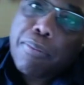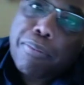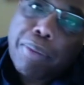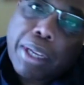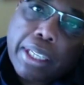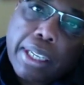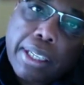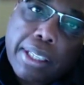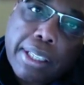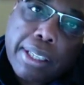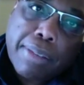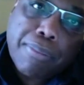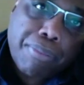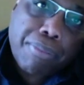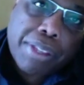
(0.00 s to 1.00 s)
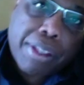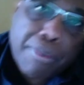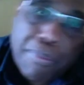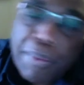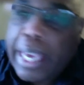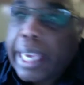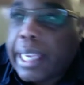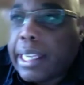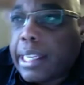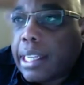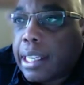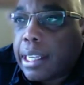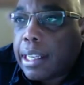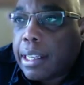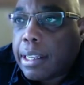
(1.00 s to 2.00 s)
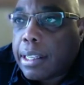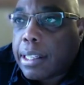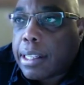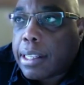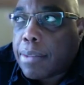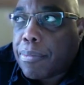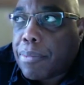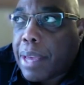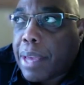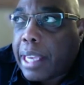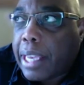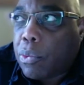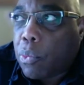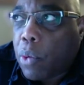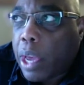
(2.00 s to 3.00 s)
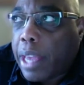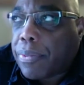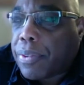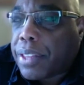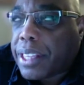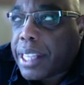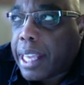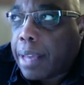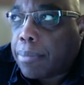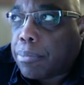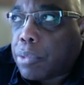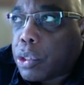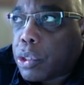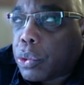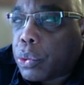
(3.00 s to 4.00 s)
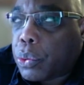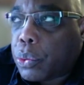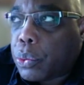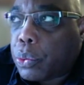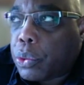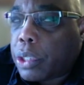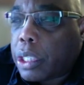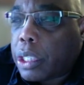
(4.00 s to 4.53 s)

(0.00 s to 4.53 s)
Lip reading: But the main way for them to